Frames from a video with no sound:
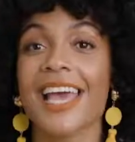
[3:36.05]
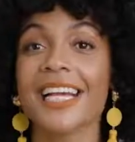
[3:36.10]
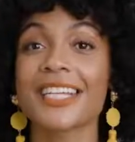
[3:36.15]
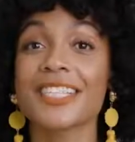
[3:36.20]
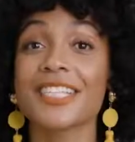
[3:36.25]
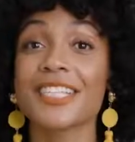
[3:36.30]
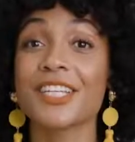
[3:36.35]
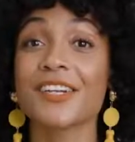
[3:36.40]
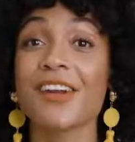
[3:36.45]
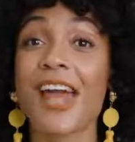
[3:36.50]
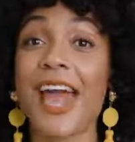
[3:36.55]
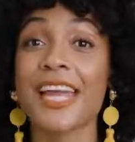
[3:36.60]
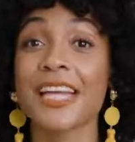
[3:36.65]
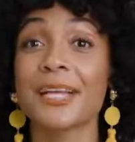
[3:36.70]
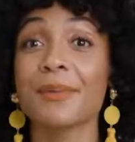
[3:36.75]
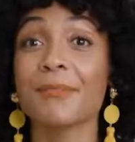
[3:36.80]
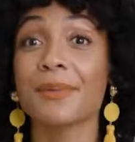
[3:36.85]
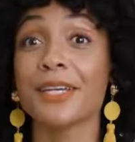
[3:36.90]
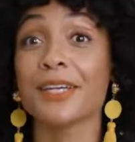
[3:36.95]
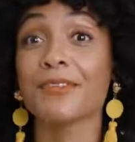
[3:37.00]
Consider
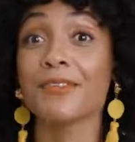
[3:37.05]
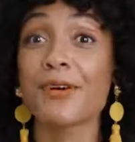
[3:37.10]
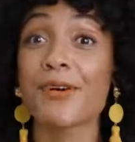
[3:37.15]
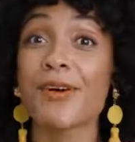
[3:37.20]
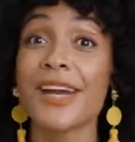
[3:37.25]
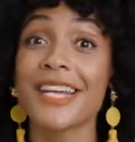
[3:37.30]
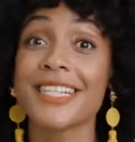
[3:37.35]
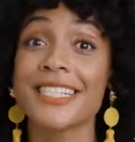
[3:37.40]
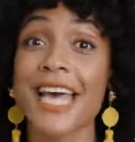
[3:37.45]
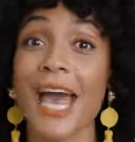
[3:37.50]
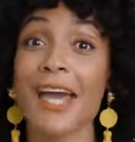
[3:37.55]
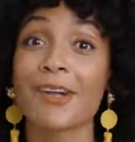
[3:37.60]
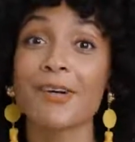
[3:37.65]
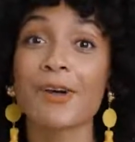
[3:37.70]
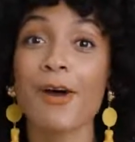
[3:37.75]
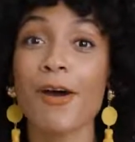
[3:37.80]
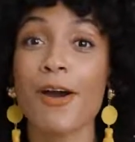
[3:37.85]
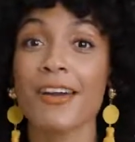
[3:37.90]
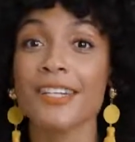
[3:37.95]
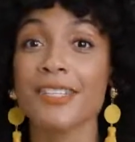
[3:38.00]
adding B-roll and title
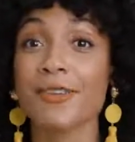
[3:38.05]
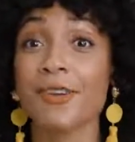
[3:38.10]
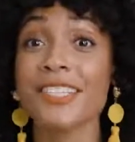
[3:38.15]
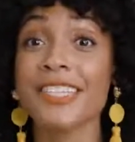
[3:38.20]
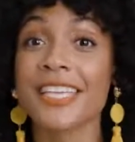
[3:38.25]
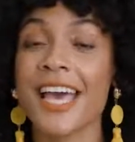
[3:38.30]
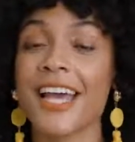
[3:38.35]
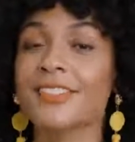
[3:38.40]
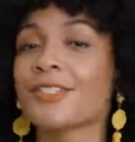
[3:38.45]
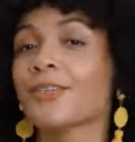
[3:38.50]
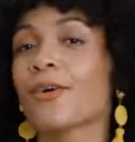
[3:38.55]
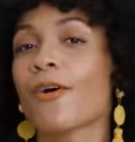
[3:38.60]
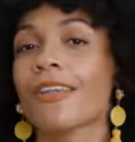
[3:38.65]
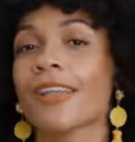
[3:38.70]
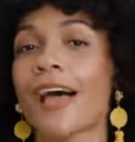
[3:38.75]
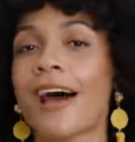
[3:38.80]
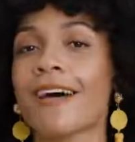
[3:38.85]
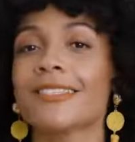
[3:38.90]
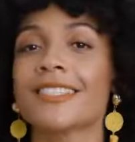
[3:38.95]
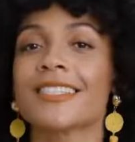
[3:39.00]
cards or text
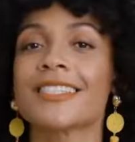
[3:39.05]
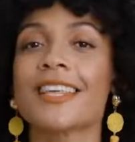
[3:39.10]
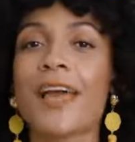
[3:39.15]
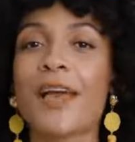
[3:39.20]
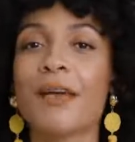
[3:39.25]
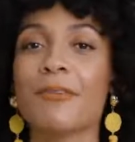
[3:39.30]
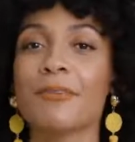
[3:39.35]
callouts.